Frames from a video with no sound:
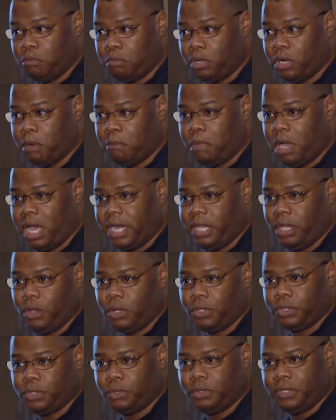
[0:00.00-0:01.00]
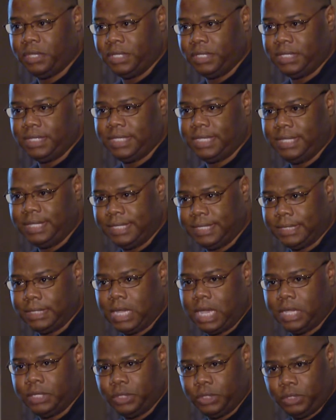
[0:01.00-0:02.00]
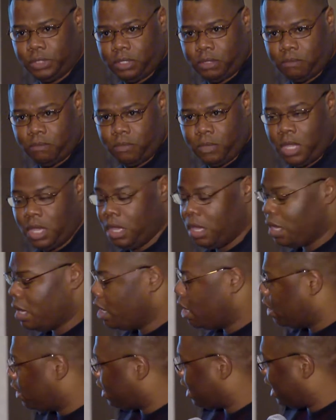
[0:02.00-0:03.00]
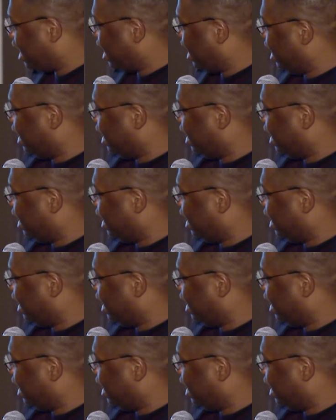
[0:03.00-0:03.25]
but our body also synthesizes them, okay?